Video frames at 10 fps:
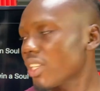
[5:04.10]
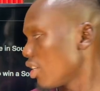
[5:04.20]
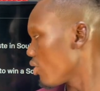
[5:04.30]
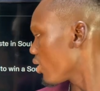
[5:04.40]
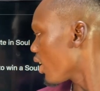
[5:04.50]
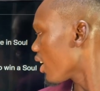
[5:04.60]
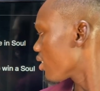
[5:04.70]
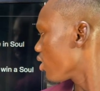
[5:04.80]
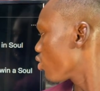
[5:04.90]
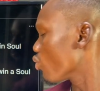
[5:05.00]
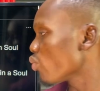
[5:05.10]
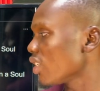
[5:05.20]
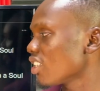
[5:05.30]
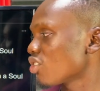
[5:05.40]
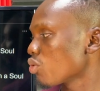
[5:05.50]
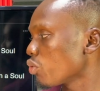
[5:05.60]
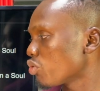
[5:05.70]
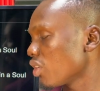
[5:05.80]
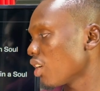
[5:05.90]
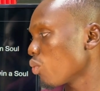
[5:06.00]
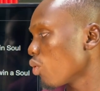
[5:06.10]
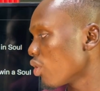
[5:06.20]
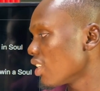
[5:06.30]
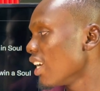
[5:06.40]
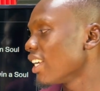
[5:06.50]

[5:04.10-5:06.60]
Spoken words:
Nigerian artist to win a Soul Train award.